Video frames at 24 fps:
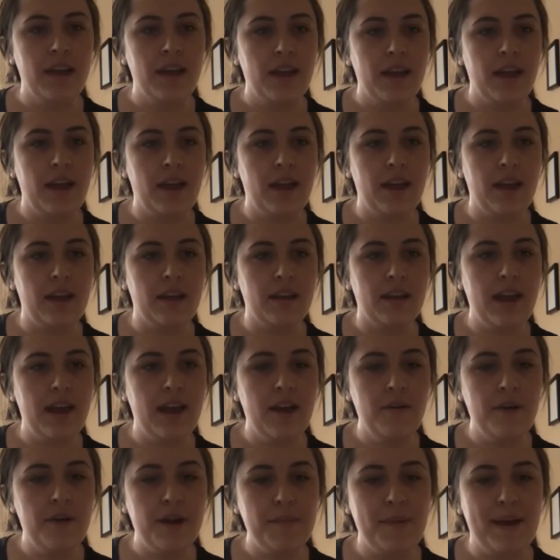And now
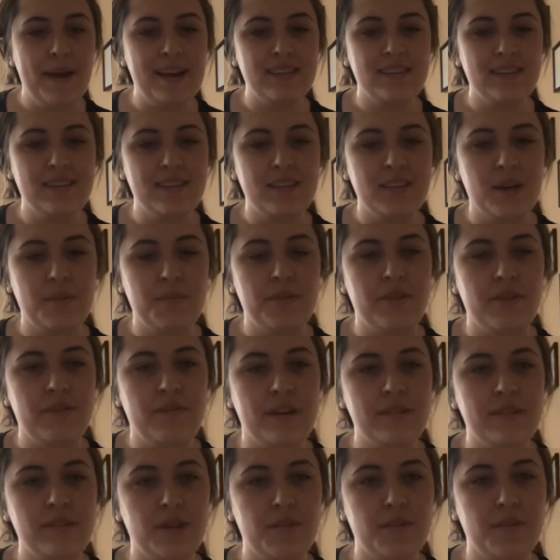I pass it to
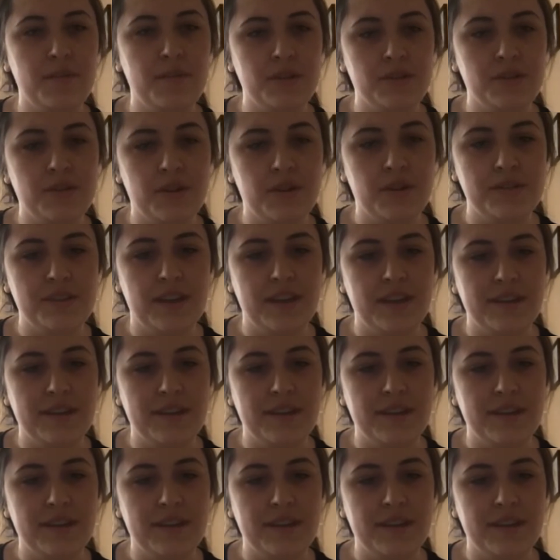Professor Pedroza.